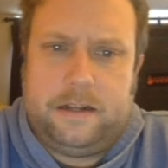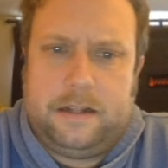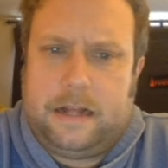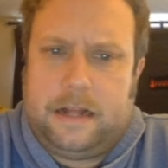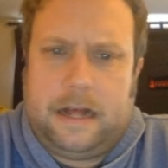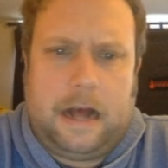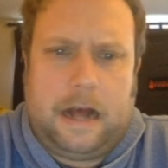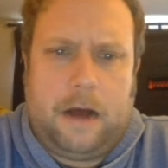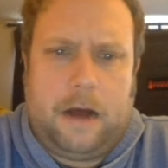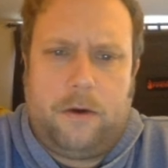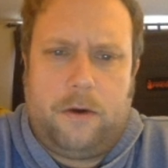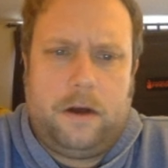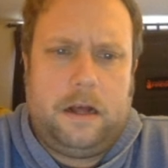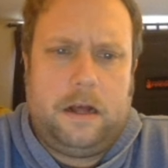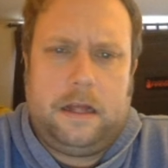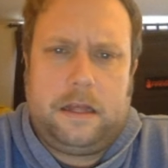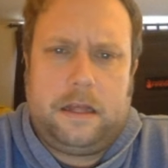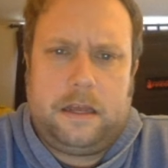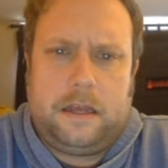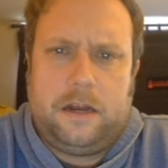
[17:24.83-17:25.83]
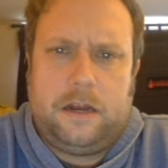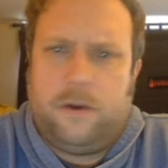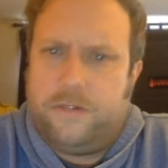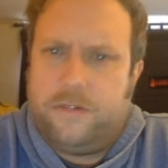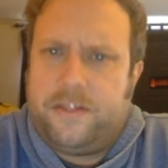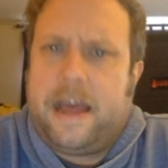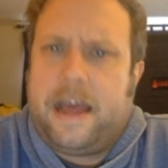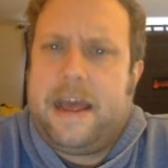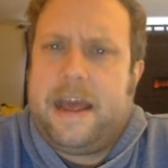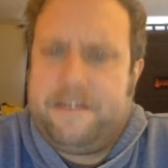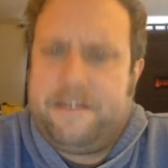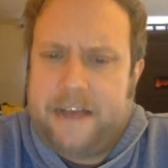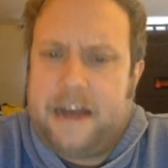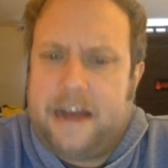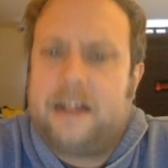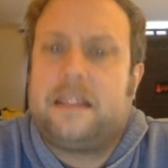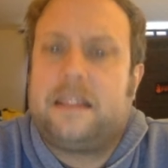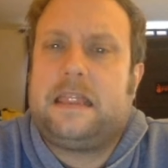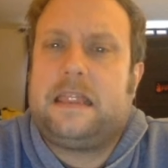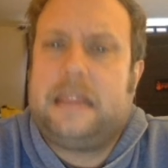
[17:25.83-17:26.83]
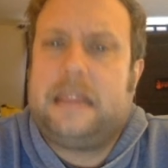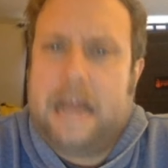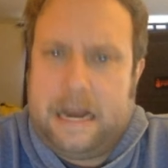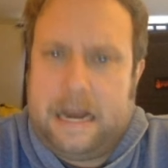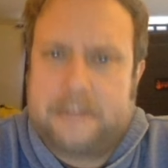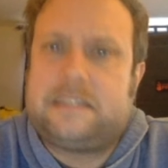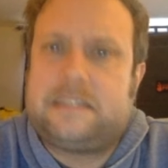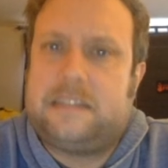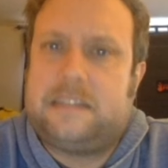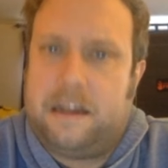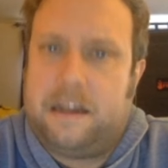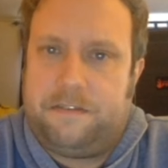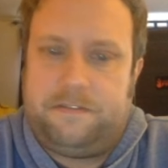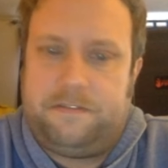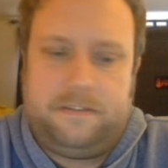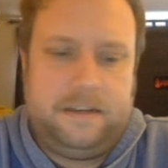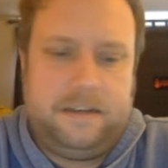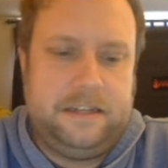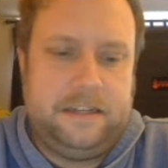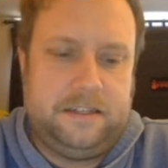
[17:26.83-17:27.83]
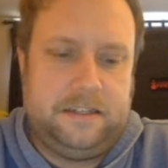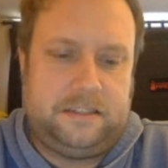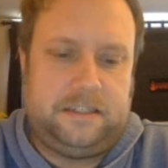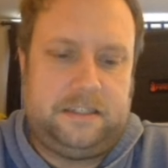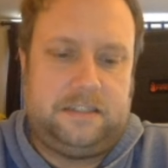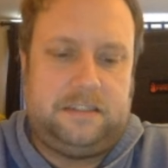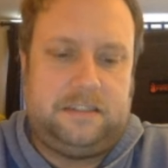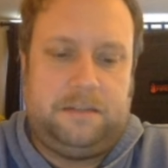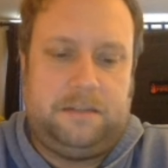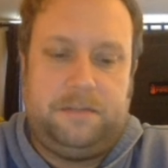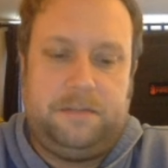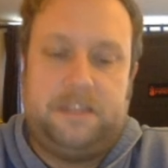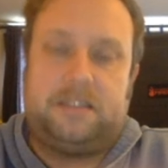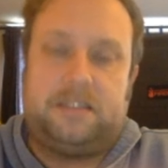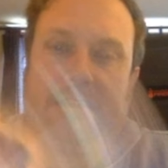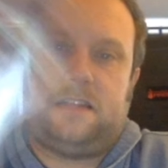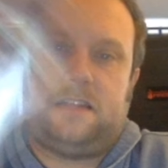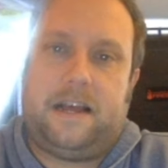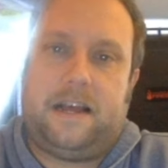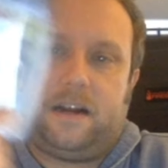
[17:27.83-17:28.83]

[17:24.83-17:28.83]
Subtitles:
how, you know, they have got a lot of stuff in the system. This is like a